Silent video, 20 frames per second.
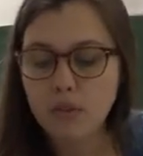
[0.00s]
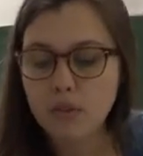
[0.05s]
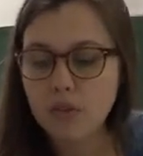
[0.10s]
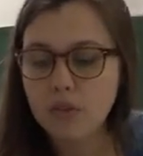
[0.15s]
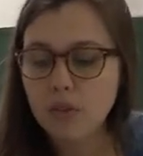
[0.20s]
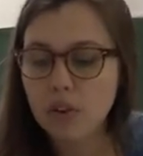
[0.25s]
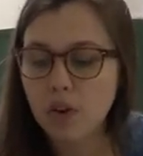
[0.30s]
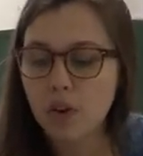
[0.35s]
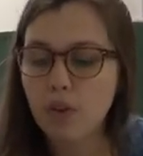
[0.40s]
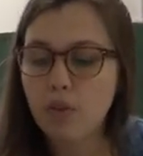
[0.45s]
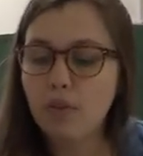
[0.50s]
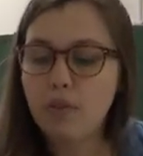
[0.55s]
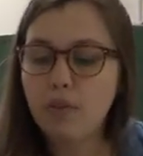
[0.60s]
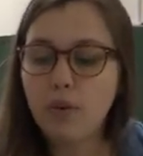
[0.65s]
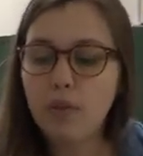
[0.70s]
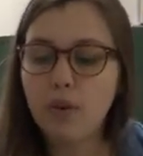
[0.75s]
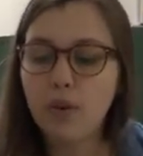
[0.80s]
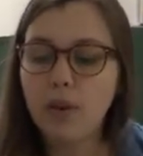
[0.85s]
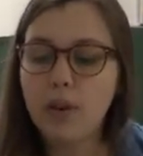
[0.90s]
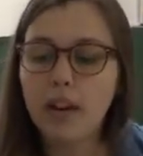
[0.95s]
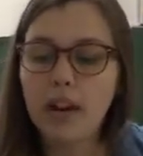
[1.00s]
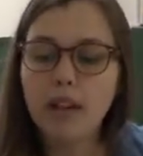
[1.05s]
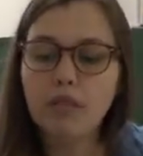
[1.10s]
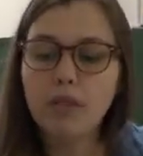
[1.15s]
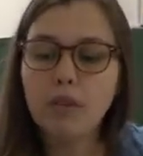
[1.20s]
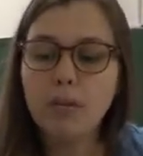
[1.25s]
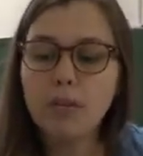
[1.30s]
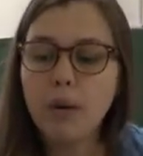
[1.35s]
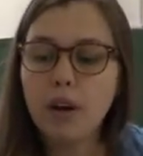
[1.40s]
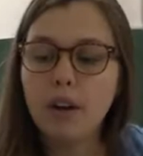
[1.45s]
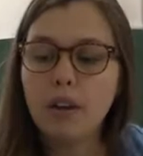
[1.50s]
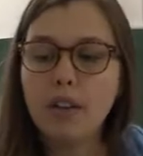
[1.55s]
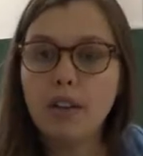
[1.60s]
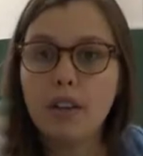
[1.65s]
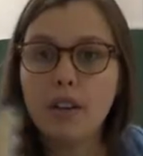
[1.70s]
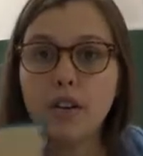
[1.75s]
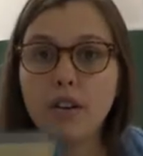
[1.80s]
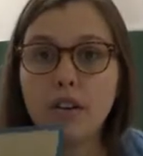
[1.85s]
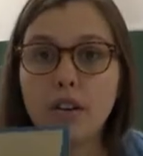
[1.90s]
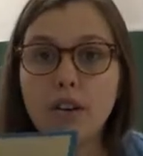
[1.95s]
So for whatever part that
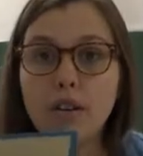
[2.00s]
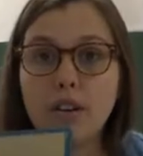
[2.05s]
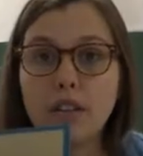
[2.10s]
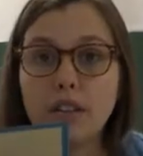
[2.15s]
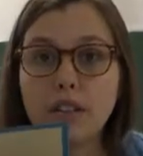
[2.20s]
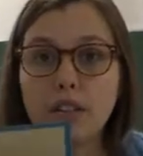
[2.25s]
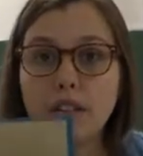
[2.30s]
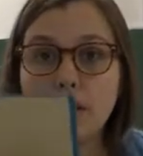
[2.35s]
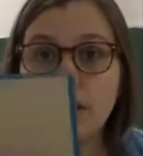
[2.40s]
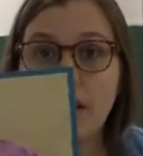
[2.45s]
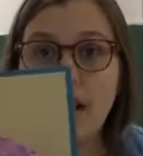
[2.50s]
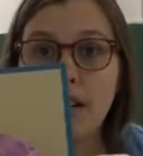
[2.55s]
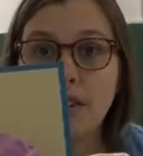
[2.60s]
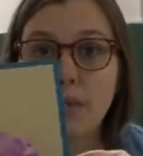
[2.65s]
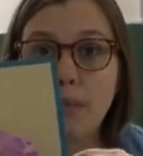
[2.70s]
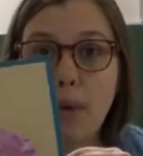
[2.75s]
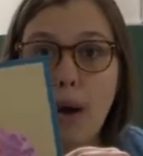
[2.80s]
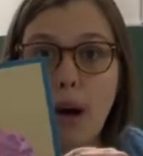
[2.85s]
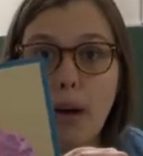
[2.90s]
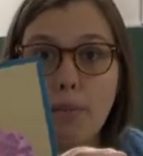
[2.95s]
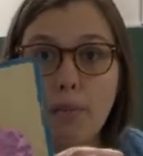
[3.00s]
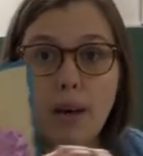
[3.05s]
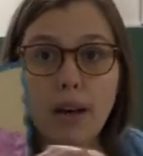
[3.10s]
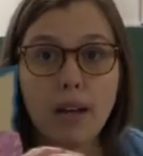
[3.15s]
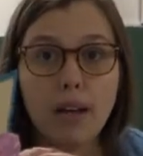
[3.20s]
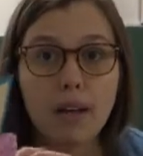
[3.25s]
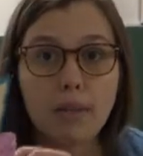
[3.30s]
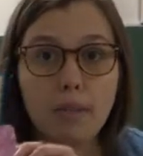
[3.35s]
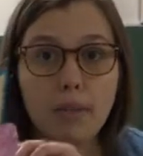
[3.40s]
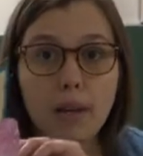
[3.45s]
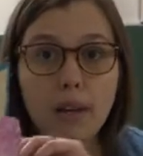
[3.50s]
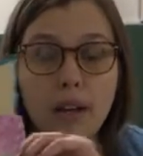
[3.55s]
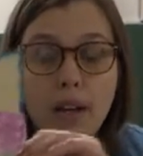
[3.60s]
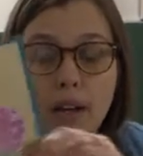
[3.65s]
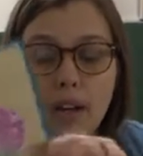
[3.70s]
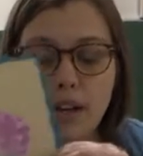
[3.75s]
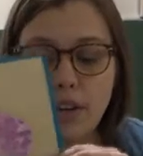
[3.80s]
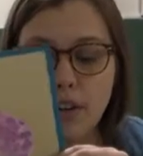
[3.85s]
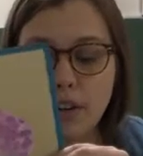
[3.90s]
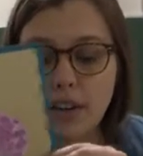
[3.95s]
you're going to have pop up,
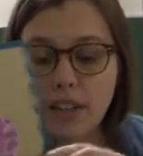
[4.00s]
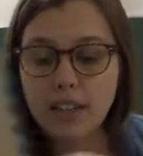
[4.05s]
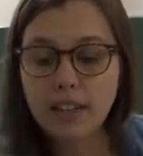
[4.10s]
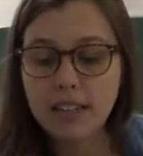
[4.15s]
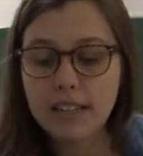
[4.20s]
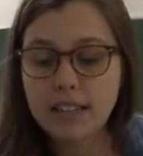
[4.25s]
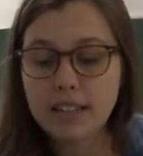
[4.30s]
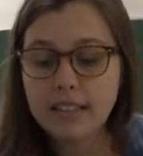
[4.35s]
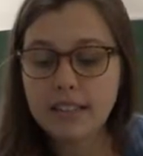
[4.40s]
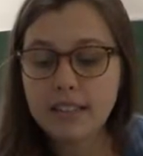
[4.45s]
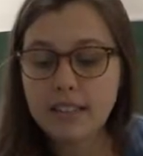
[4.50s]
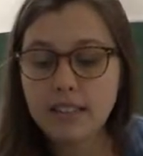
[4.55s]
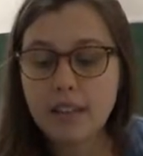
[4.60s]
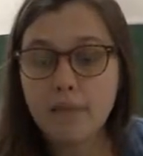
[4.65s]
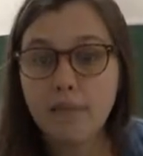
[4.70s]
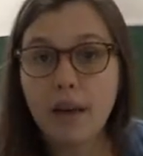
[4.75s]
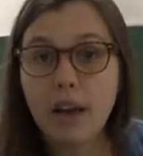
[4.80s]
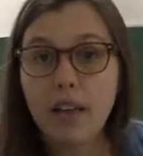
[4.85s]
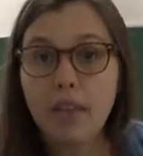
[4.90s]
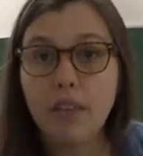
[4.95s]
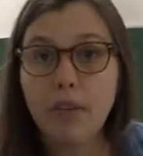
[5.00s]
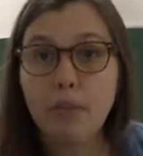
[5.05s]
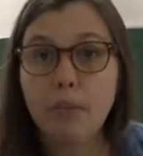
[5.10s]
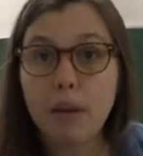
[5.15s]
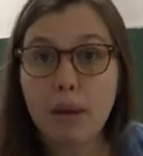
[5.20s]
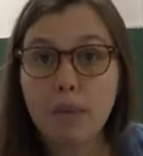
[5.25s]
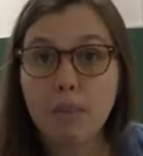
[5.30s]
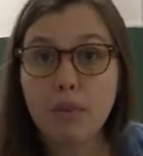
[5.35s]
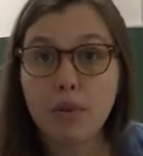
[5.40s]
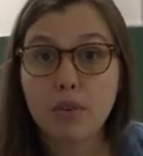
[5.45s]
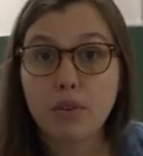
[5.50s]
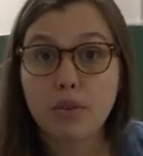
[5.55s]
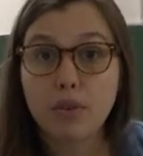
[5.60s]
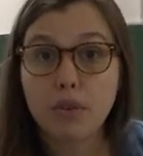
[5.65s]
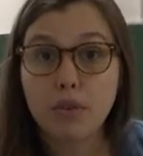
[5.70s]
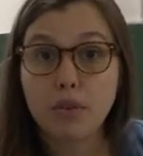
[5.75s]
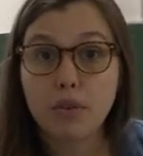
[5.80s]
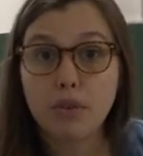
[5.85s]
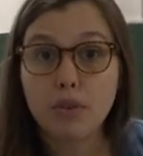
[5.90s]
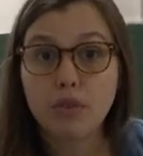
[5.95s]
you're going to need some other paper
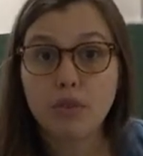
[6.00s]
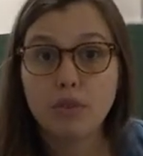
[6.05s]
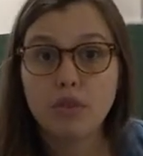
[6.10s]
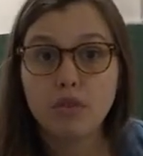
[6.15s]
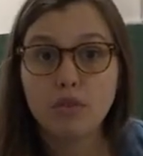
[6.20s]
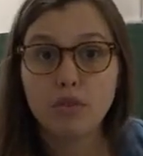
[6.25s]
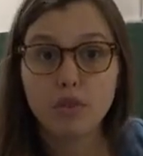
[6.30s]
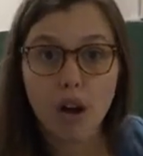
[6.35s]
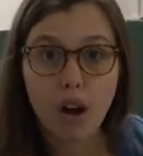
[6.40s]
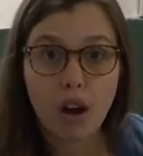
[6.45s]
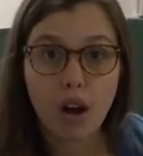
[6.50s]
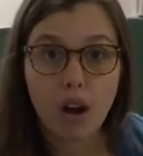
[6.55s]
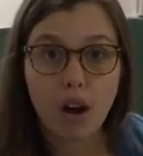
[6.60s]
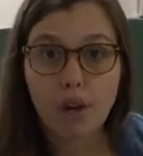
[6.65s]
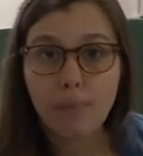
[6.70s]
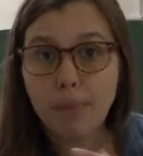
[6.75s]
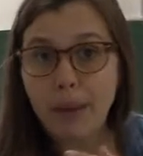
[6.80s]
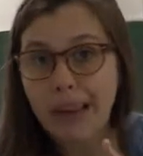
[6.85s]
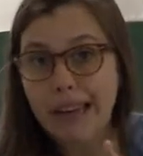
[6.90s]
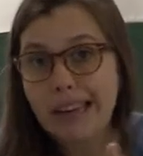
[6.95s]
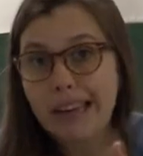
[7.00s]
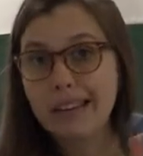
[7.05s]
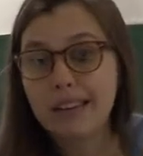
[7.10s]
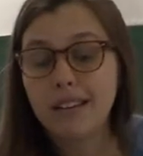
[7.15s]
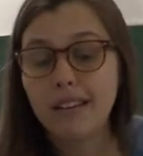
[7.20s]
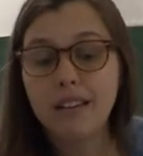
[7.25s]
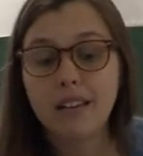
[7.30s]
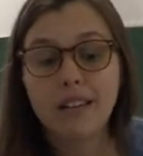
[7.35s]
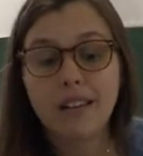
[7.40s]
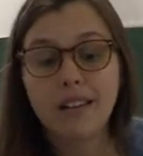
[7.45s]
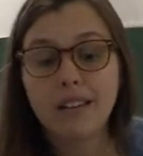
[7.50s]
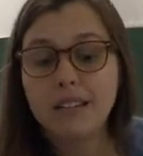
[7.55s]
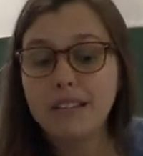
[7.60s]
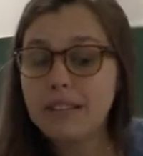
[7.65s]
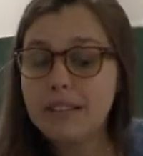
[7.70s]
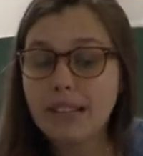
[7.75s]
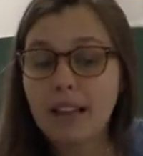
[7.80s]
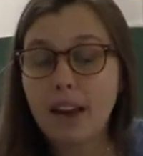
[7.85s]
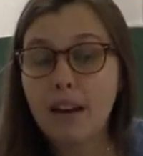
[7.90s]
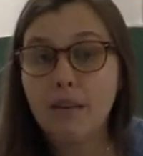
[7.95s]
to draw, paint,
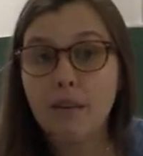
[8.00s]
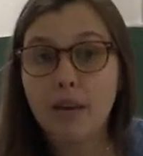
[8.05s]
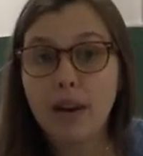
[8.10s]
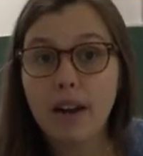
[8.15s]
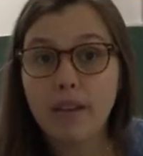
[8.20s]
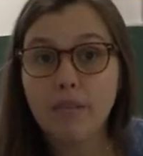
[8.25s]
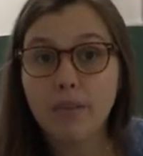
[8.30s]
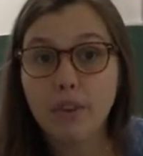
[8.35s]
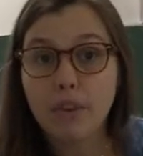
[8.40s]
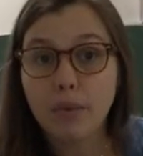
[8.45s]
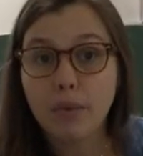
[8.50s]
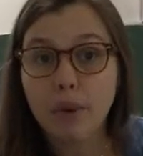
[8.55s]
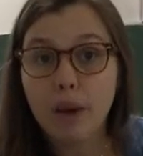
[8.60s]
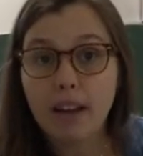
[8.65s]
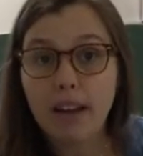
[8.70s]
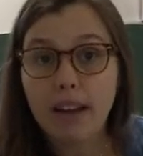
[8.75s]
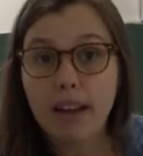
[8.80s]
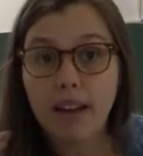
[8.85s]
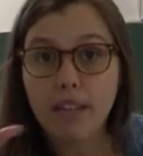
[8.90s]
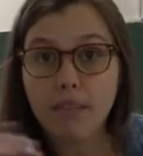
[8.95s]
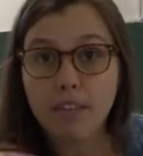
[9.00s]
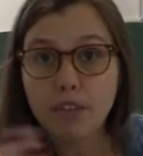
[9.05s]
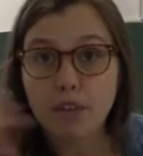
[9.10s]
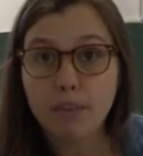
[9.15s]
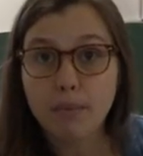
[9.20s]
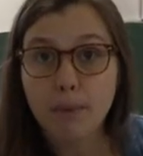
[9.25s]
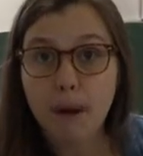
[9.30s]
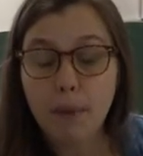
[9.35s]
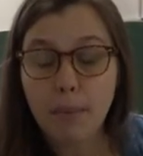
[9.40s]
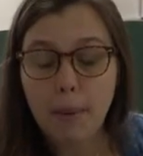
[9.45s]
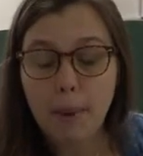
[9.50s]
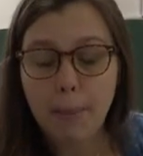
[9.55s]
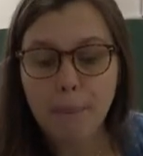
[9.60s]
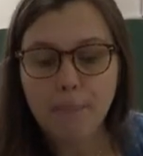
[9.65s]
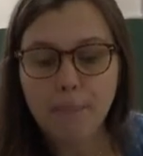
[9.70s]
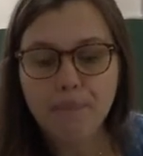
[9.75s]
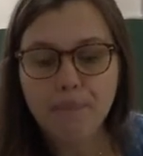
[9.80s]
design, whatever you want to have as your pop-up.